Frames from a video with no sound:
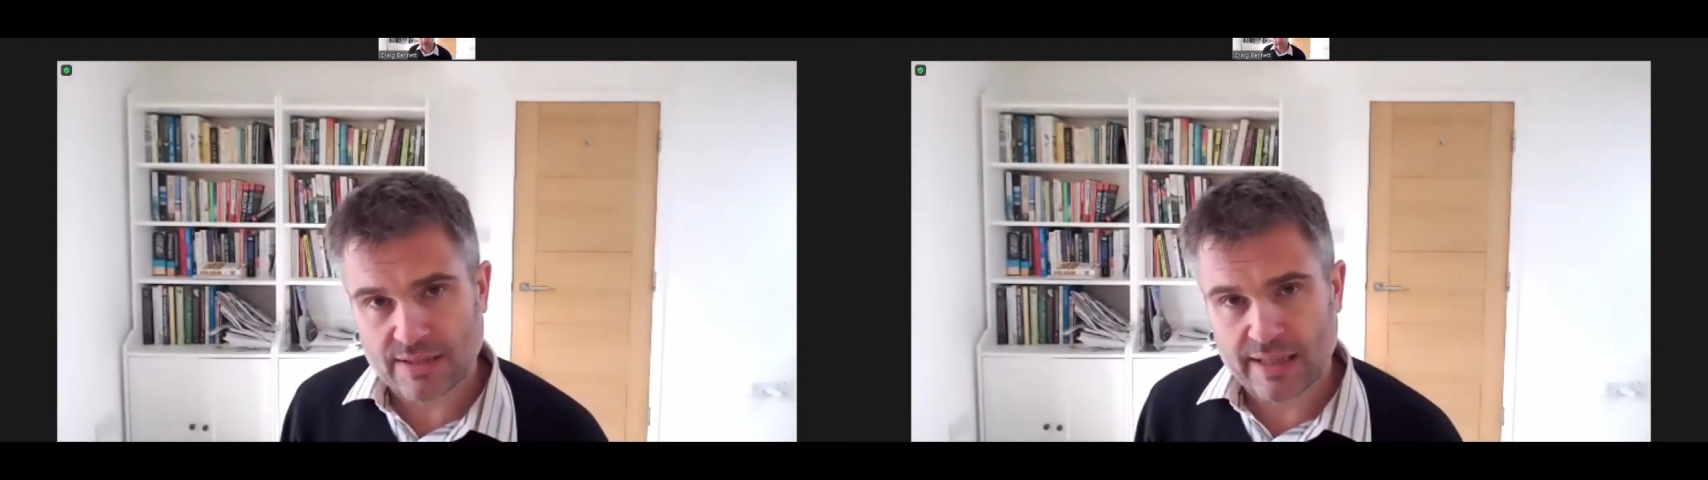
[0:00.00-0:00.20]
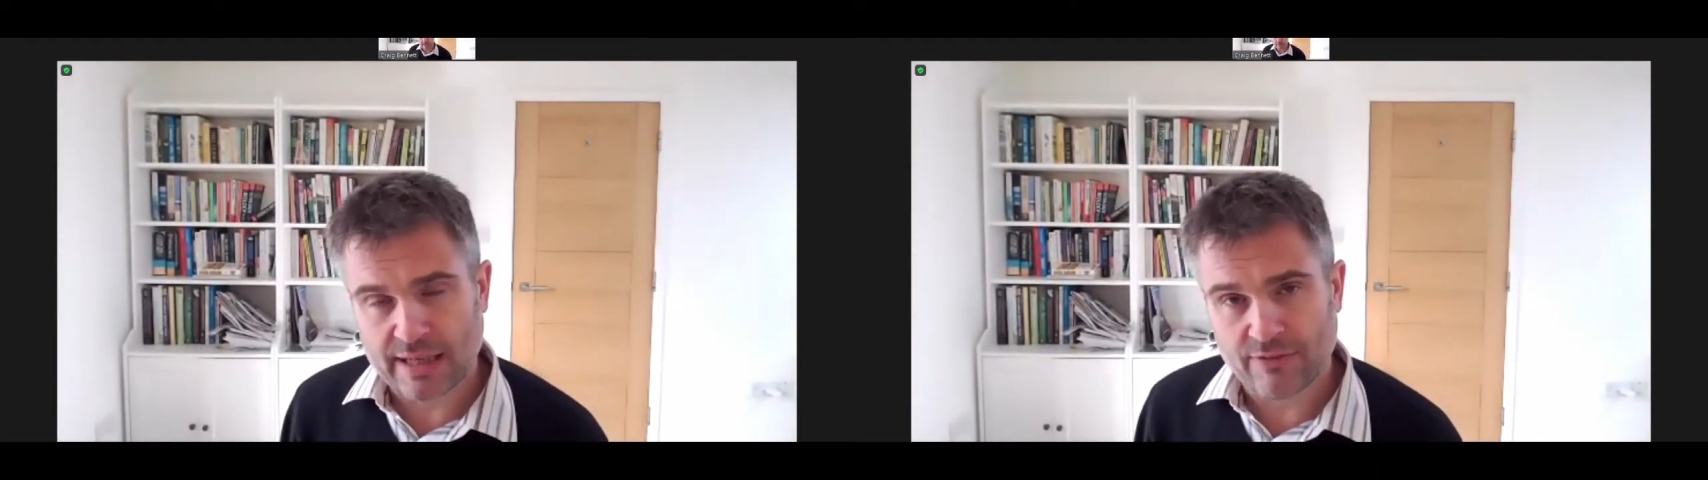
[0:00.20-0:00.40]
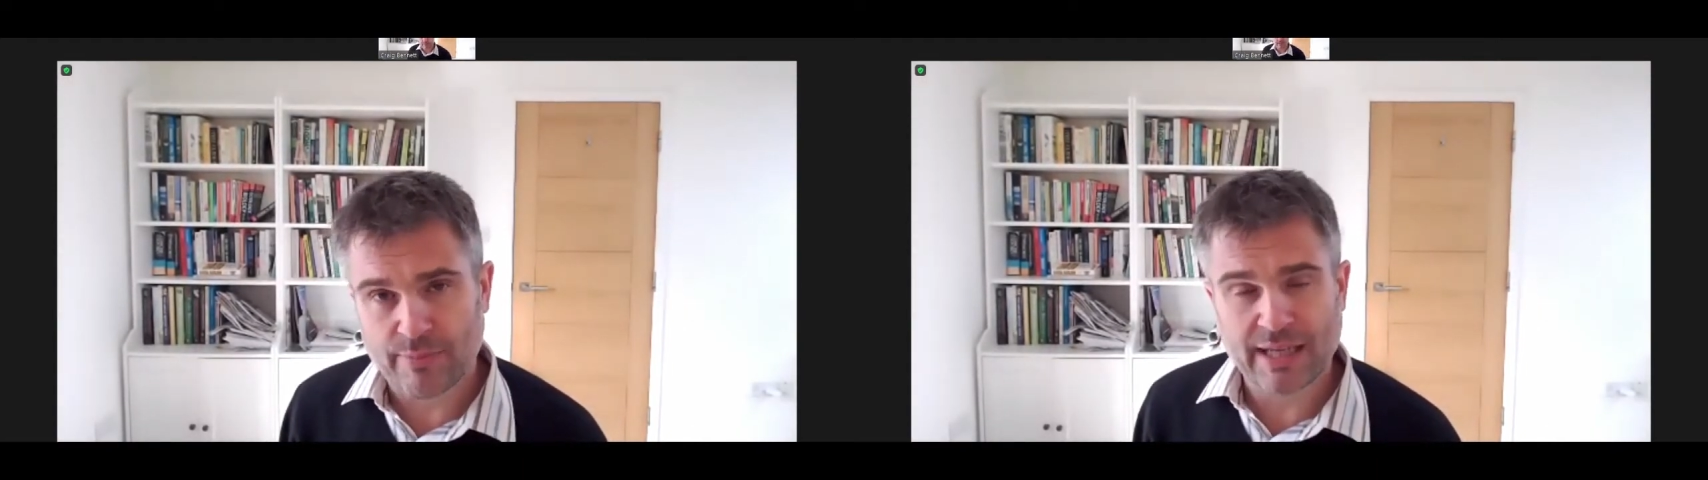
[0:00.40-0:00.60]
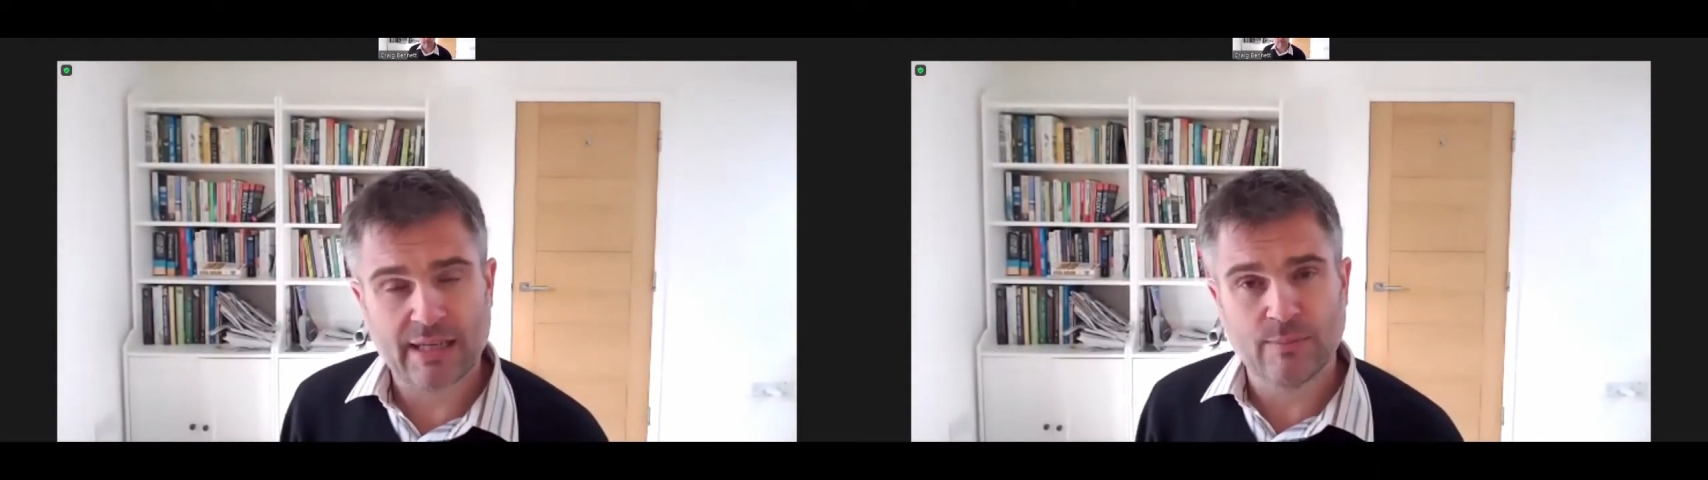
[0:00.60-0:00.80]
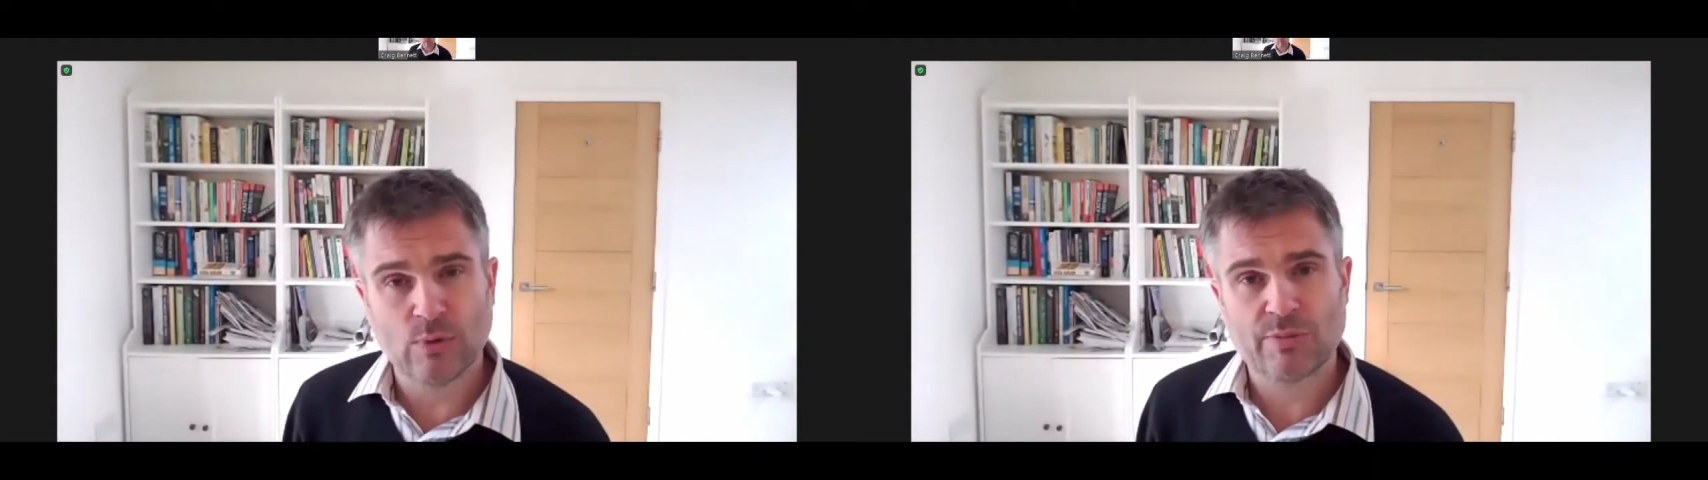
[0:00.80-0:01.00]
then of
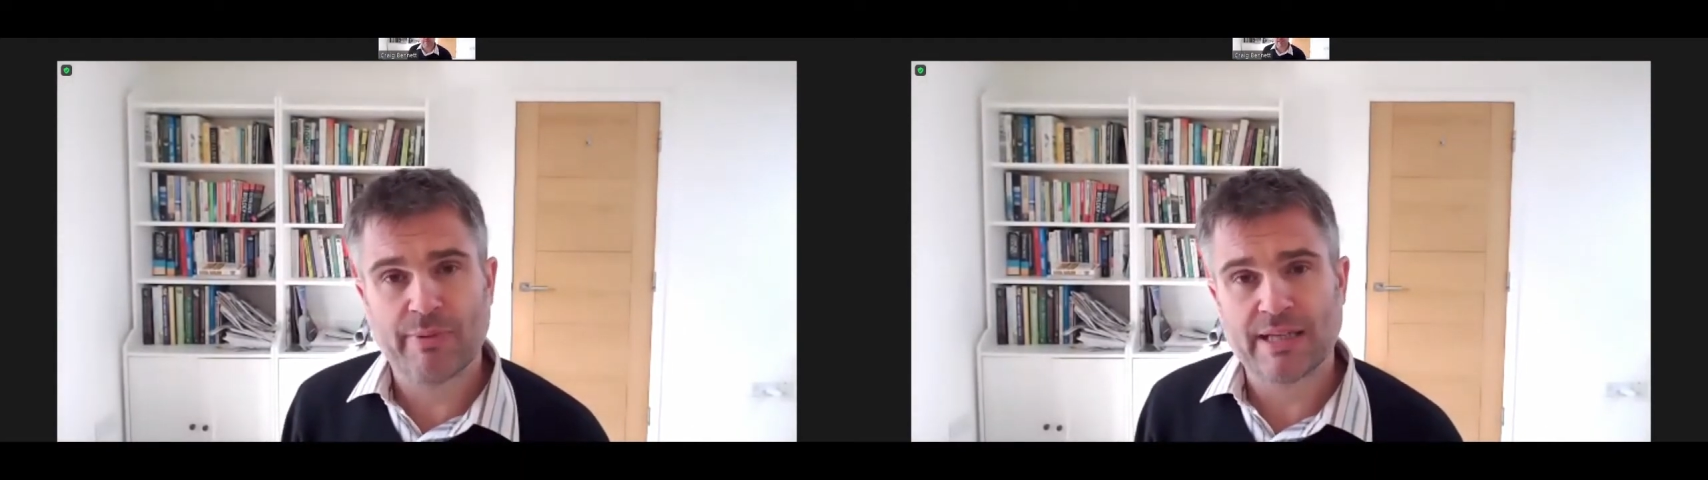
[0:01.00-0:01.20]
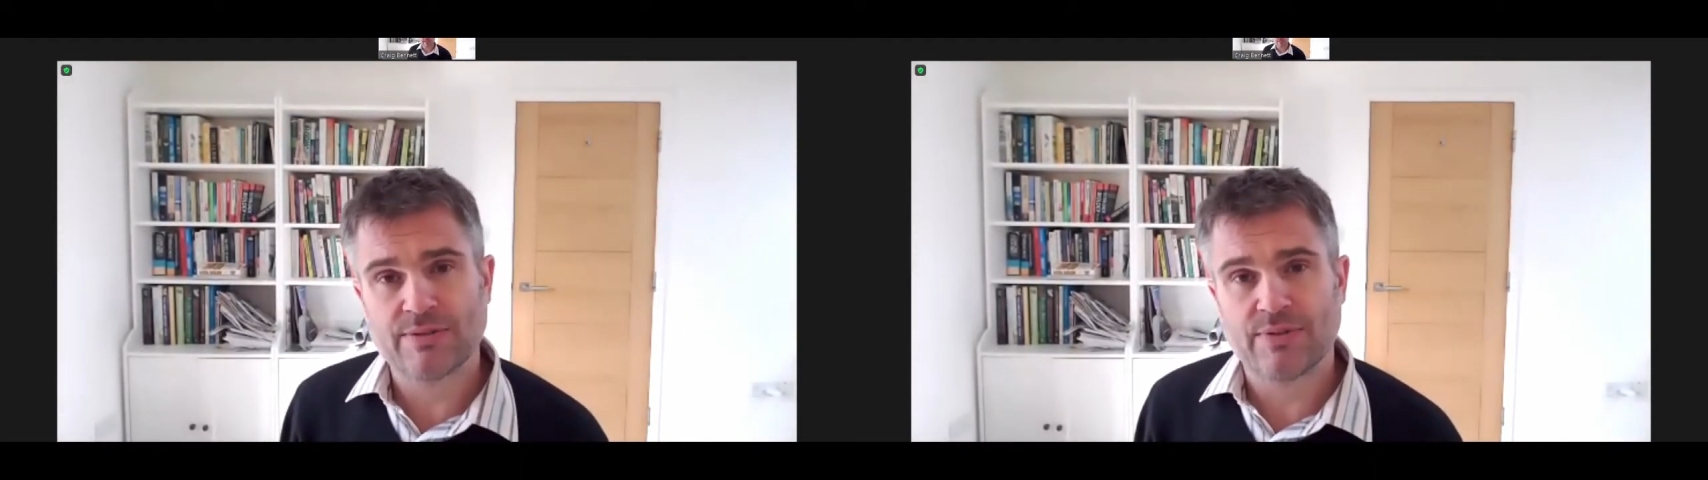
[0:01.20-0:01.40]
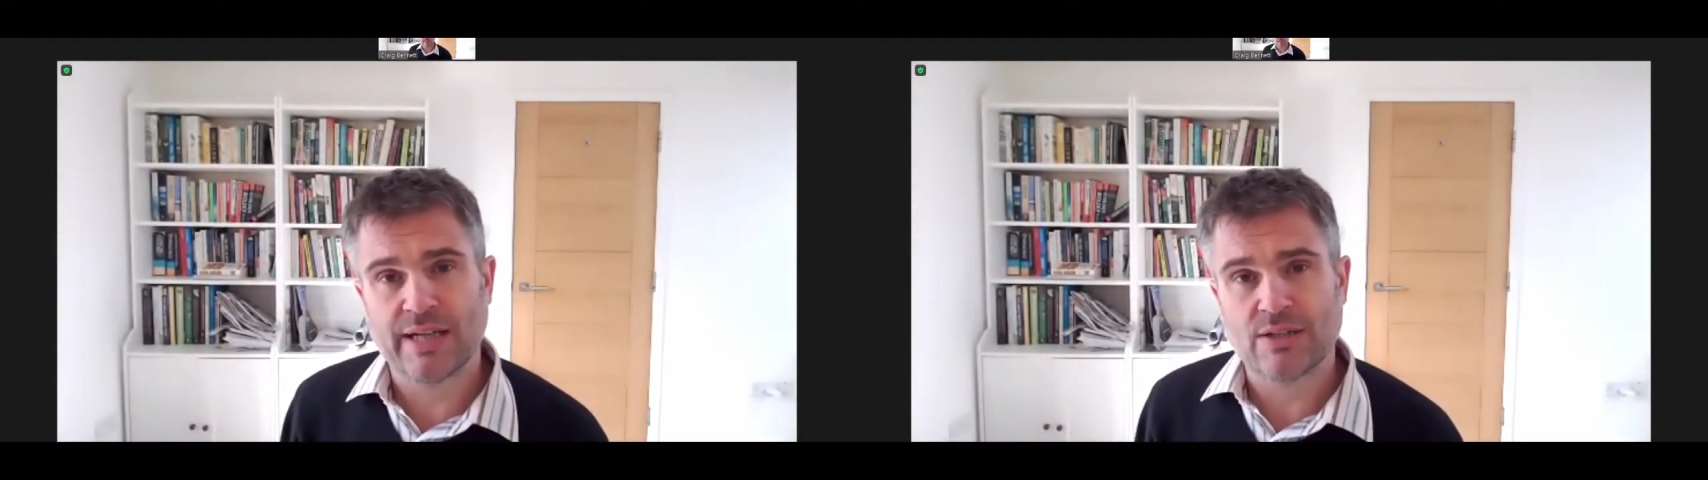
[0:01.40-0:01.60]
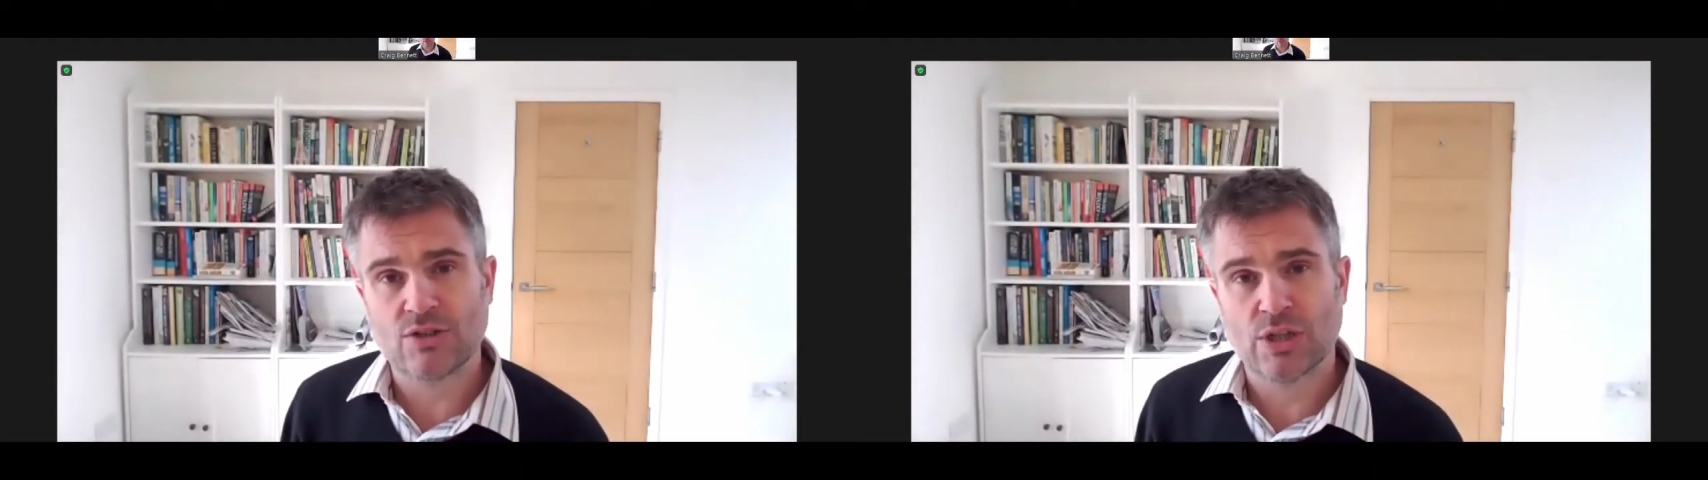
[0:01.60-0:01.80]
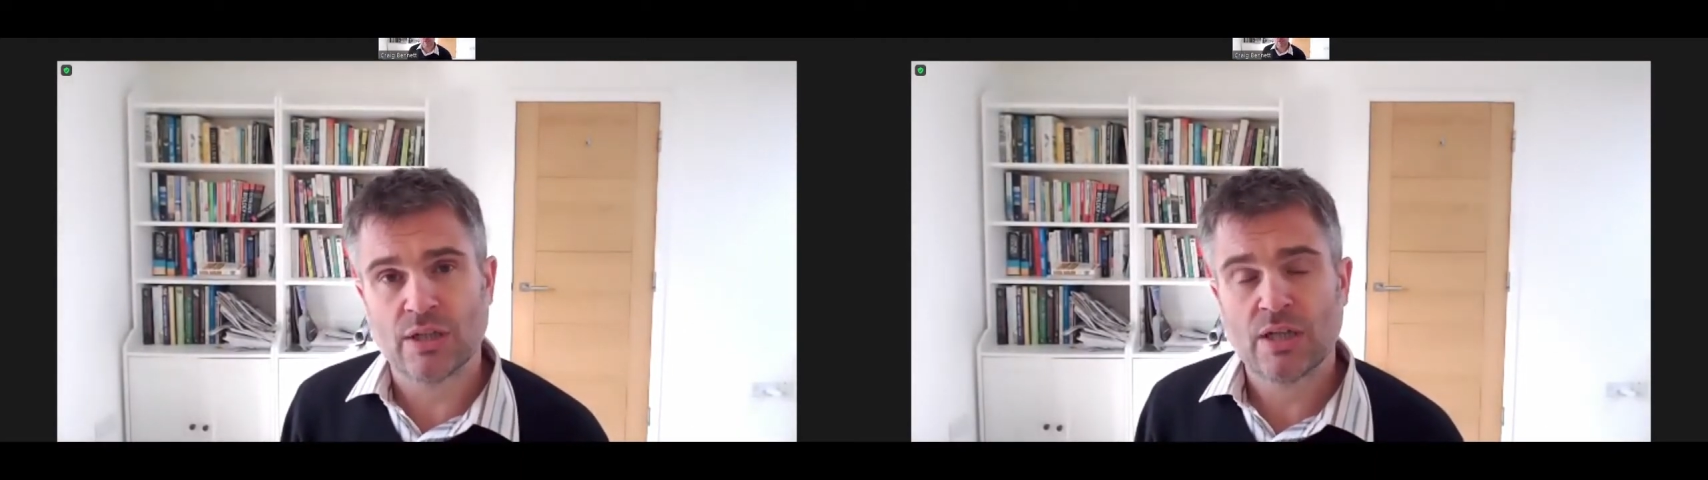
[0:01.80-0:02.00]
making more space for nature.